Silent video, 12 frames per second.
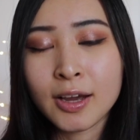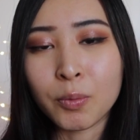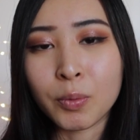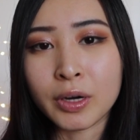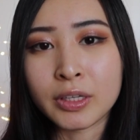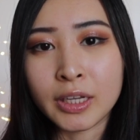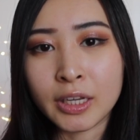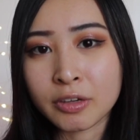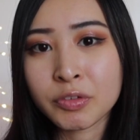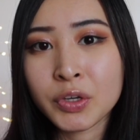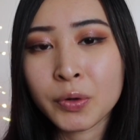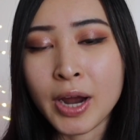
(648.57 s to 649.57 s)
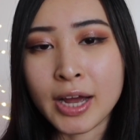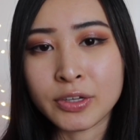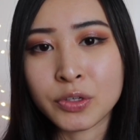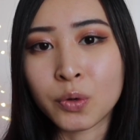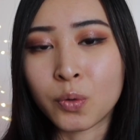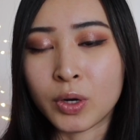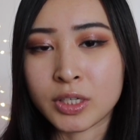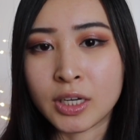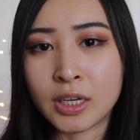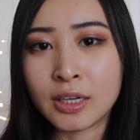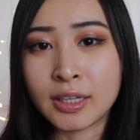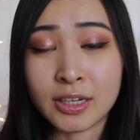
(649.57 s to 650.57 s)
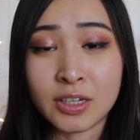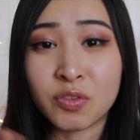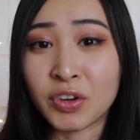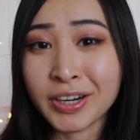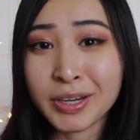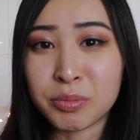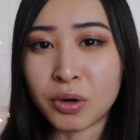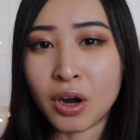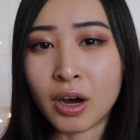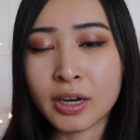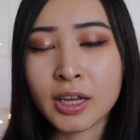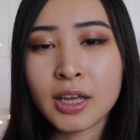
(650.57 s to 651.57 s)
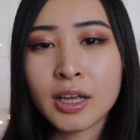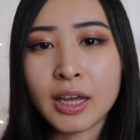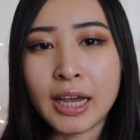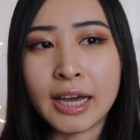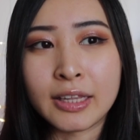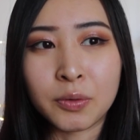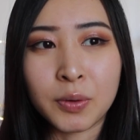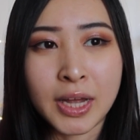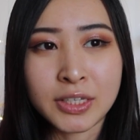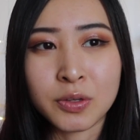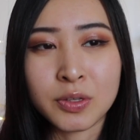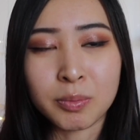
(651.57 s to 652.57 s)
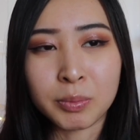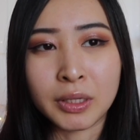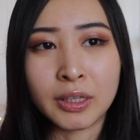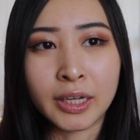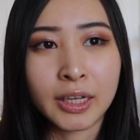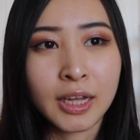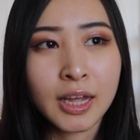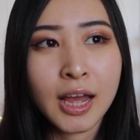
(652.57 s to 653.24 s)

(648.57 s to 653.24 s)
where the interviewer asks you a question that is very broad and they'll ask you something like,